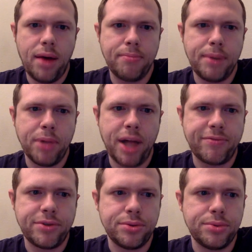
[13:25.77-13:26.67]
People
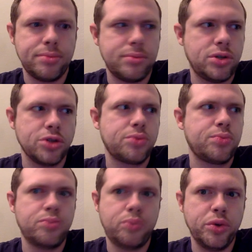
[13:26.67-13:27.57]
have to just
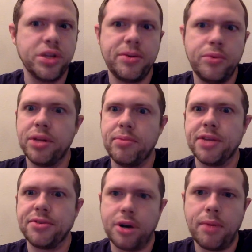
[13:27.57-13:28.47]
really, really be
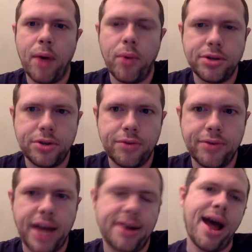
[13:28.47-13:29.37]
uncertain about what to do for
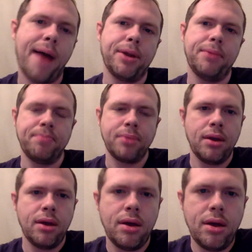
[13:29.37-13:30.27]
that to happen.
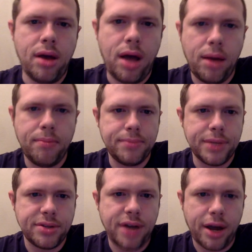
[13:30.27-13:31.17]

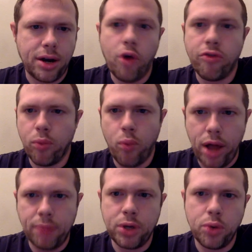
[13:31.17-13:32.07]
It's not going to
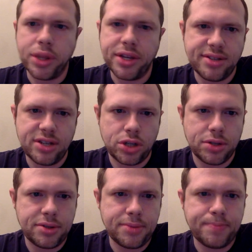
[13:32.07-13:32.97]
overwhelm you with
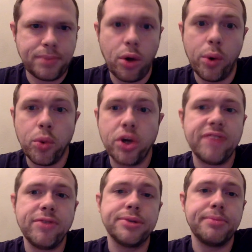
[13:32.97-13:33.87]
decisions, though it will
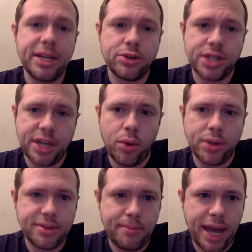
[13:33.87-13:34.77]
give you some interesting
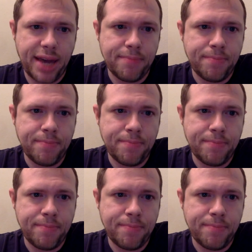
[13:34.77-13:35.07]
ones to make.